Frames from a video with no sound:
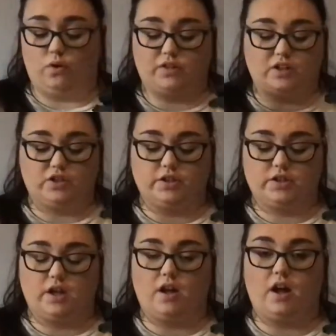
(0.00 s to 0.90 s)
then just
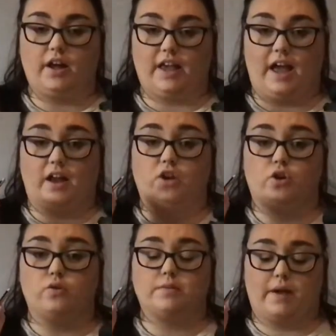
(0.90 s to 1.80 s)
again
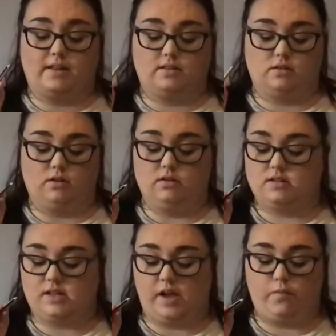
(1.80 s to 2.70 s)
use a pencil the
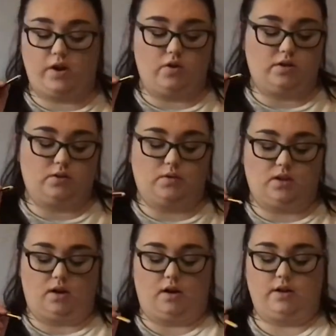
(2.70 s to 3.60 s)
same way you did with the
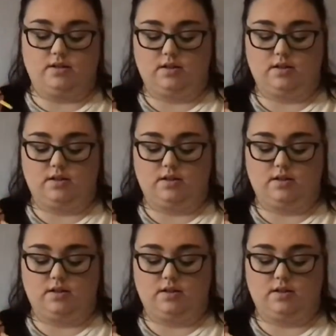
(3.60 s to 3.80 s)
eyes